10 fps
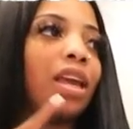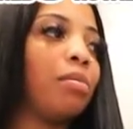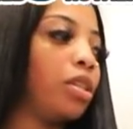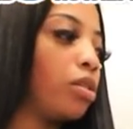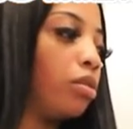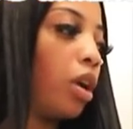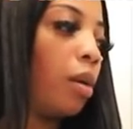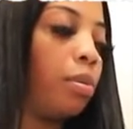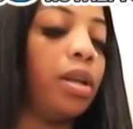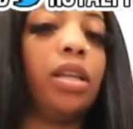I think I'm just gonna
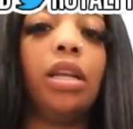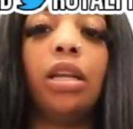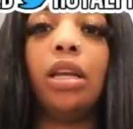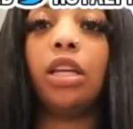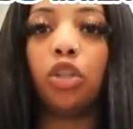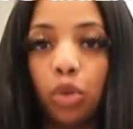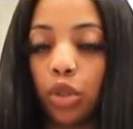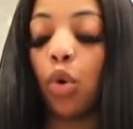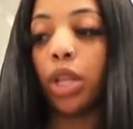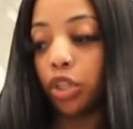start putting in another
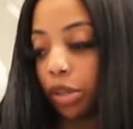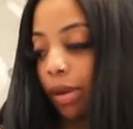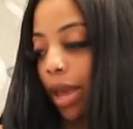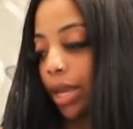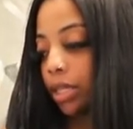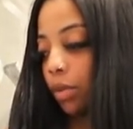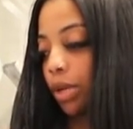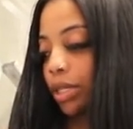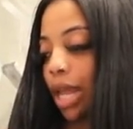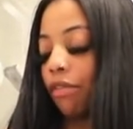toiletry bag, so
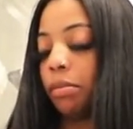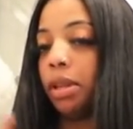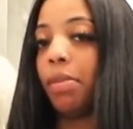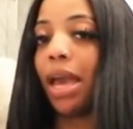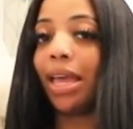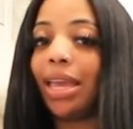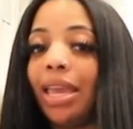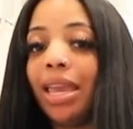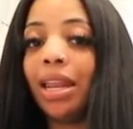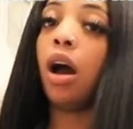when it's time for me to pack
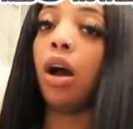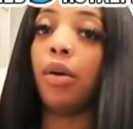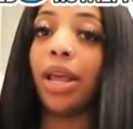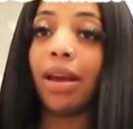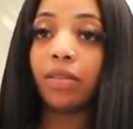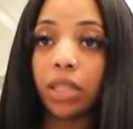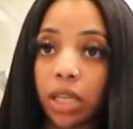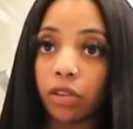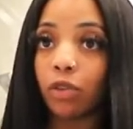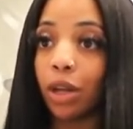again, I already have
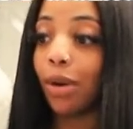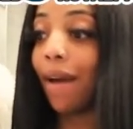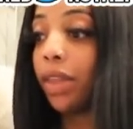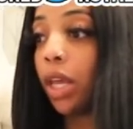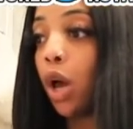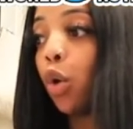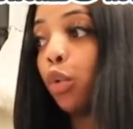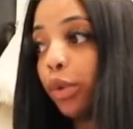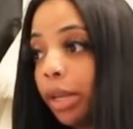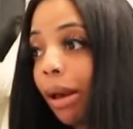stuff, so I don't have
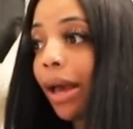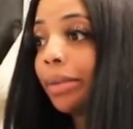to relock.